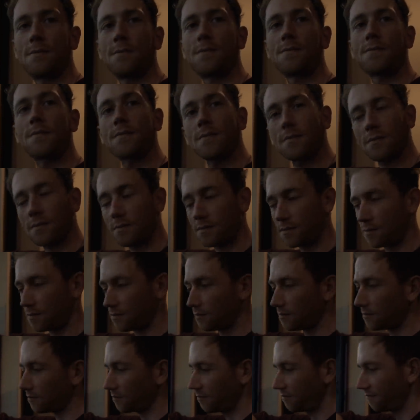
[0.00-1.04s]

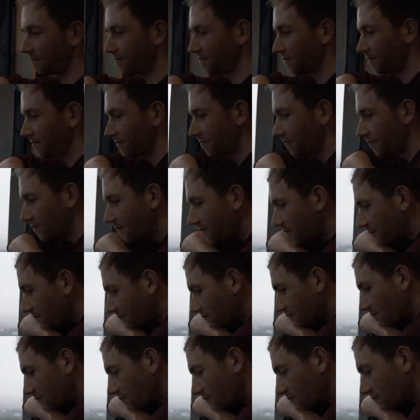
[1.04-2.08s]

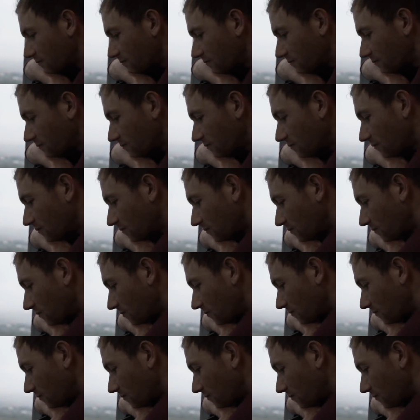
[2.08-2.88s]
Nothing is said.